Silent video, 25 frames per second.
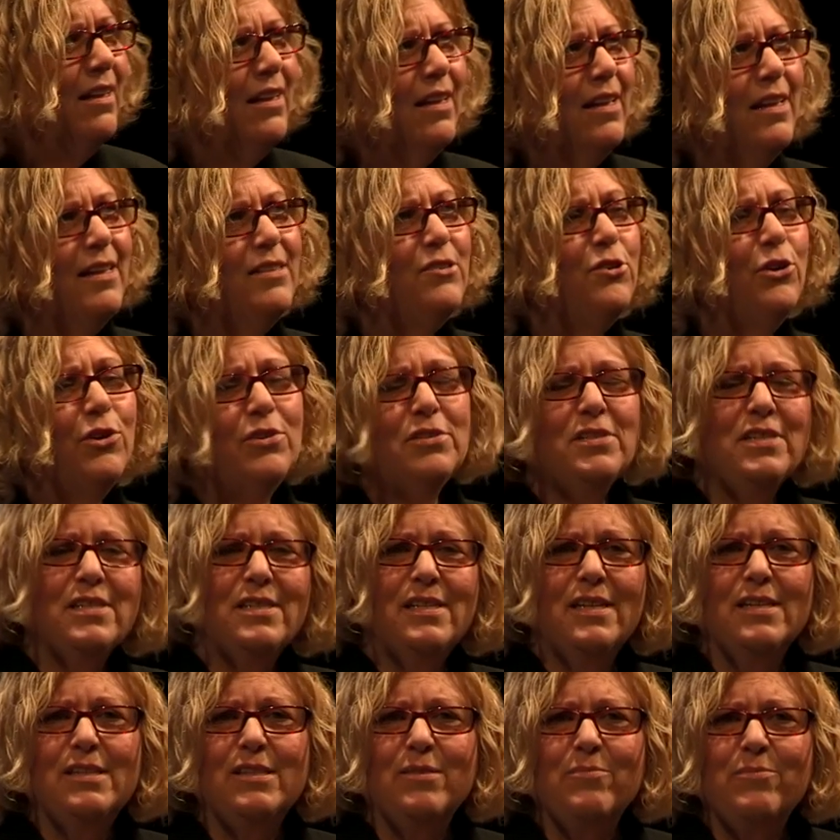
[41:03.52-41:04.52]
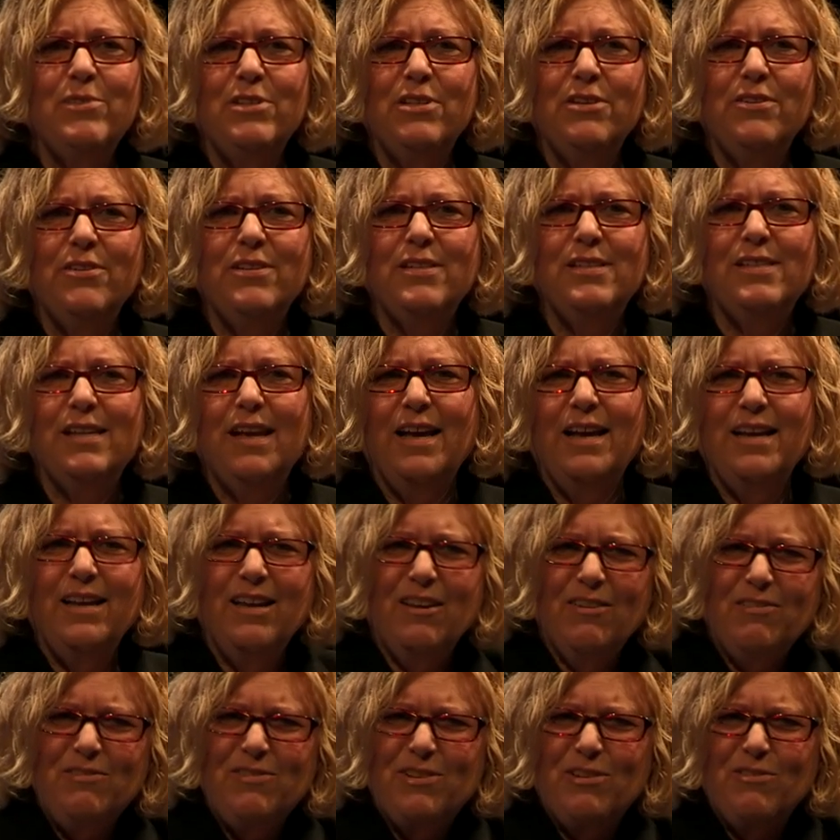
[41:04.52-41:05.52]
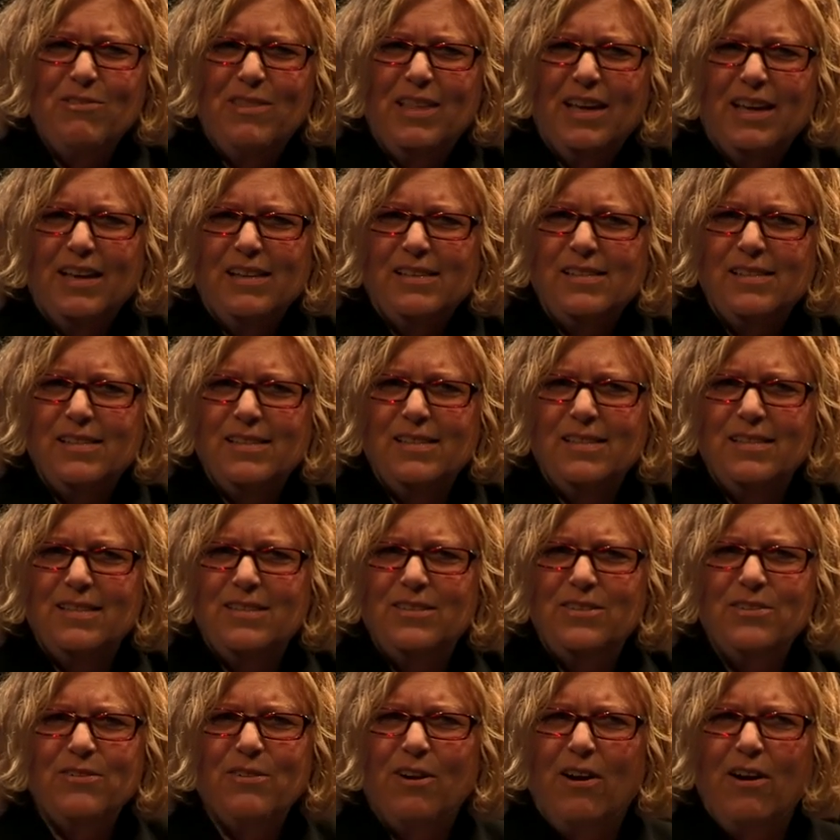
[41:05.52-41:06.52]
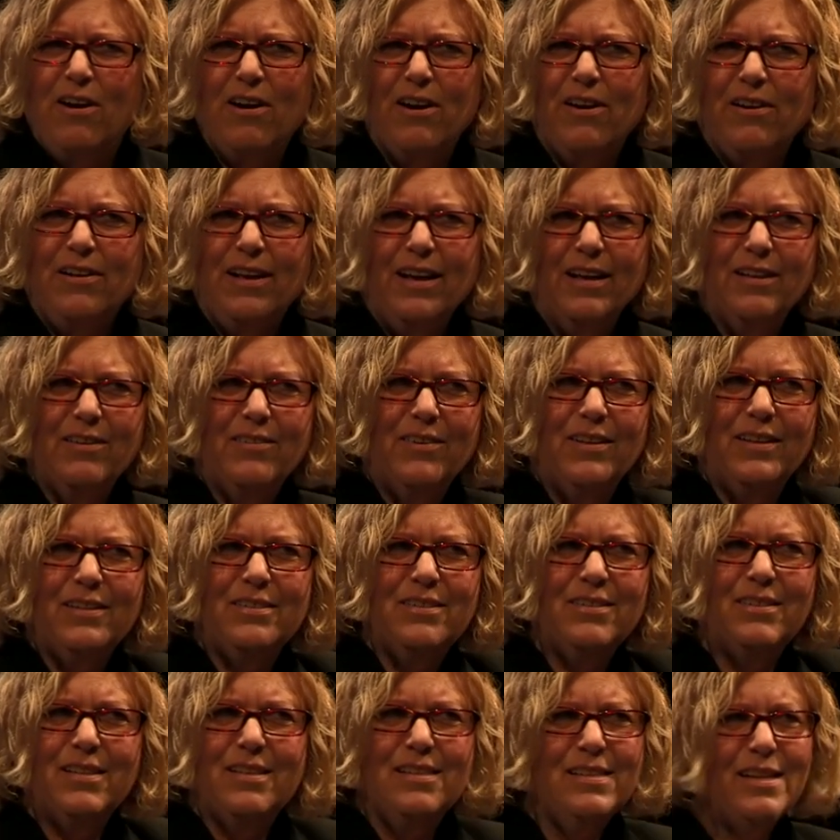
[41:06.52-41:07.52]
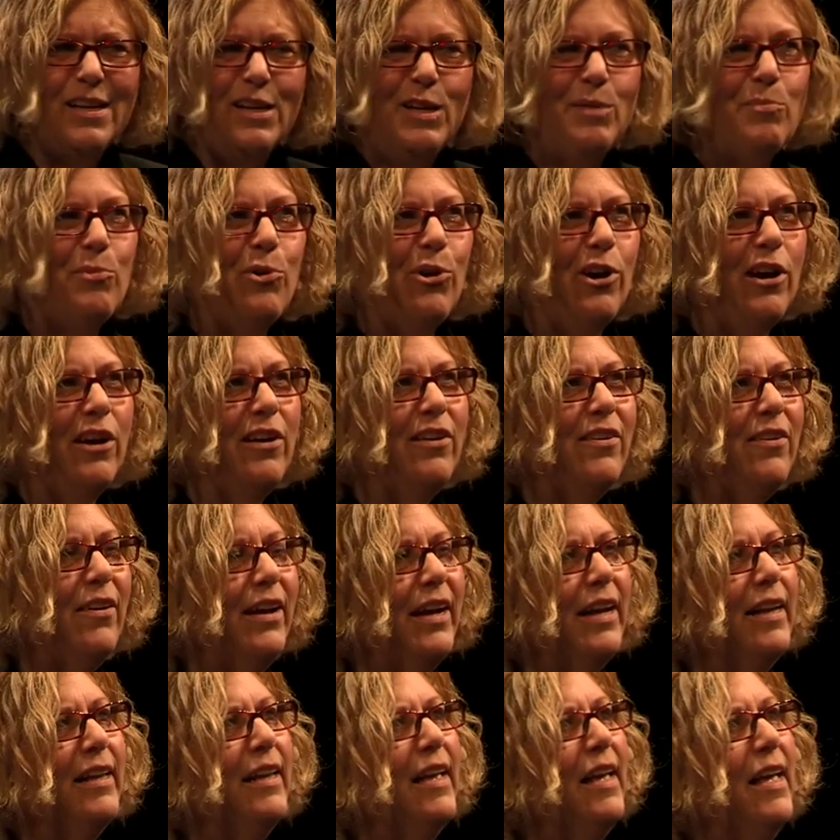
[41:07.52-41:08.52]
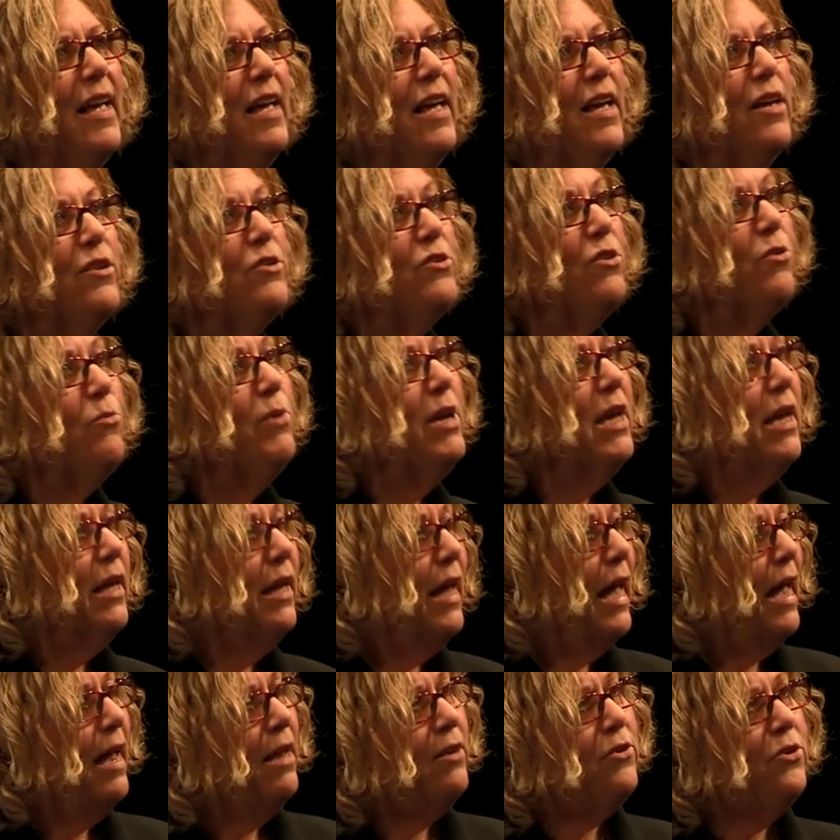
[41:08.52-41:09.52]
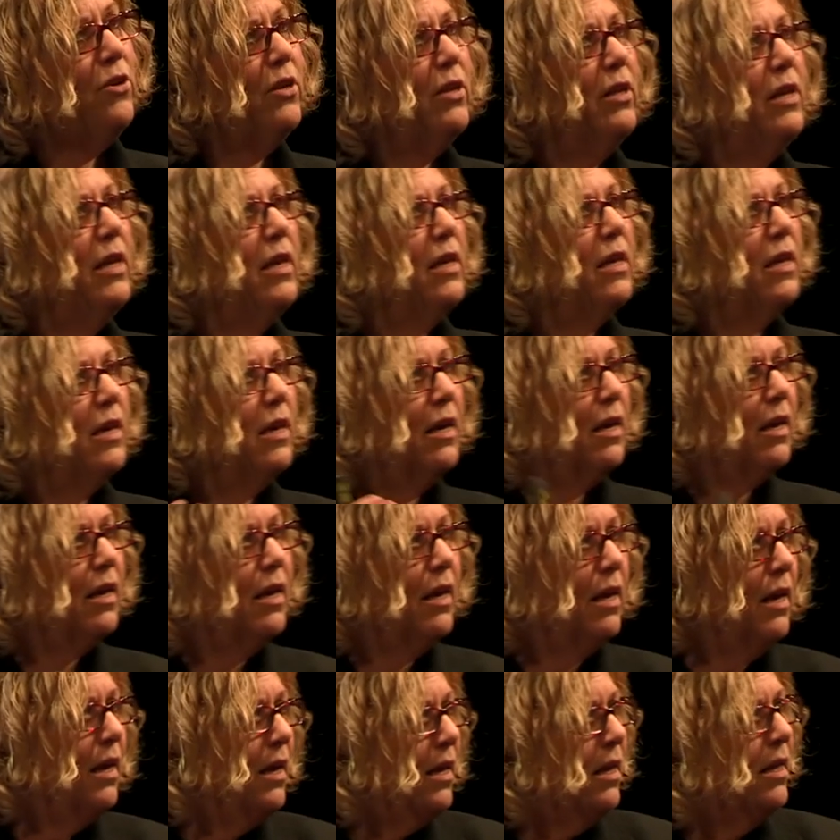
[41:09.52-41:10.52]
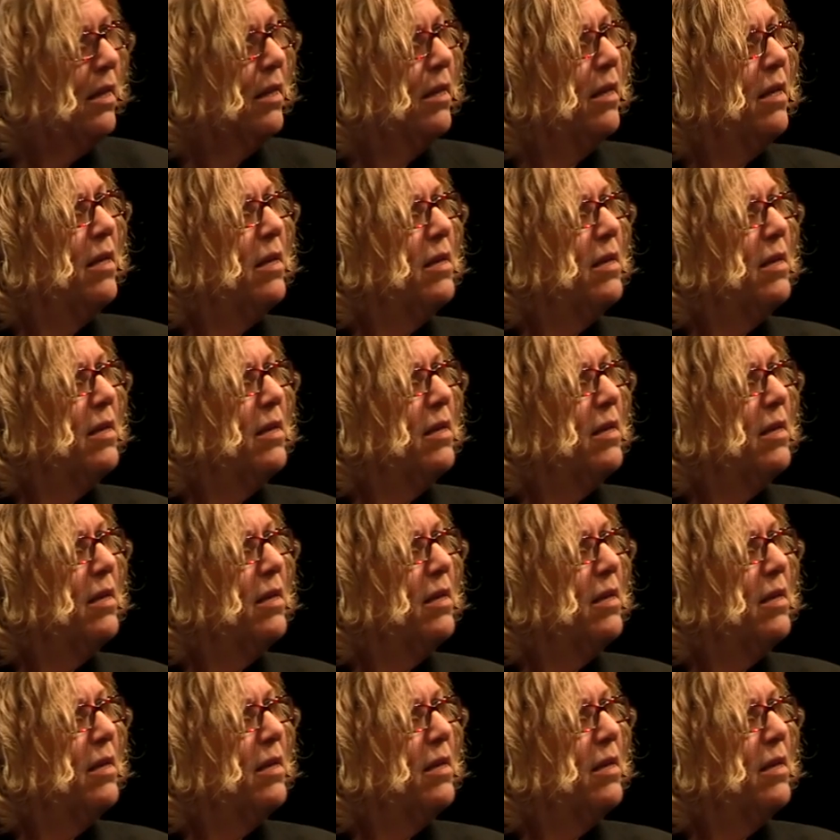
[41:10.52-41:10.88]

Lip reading: and turns to system two and say, you do this. This is too hard. I don't want to do this anymore, right? So we can actually kick in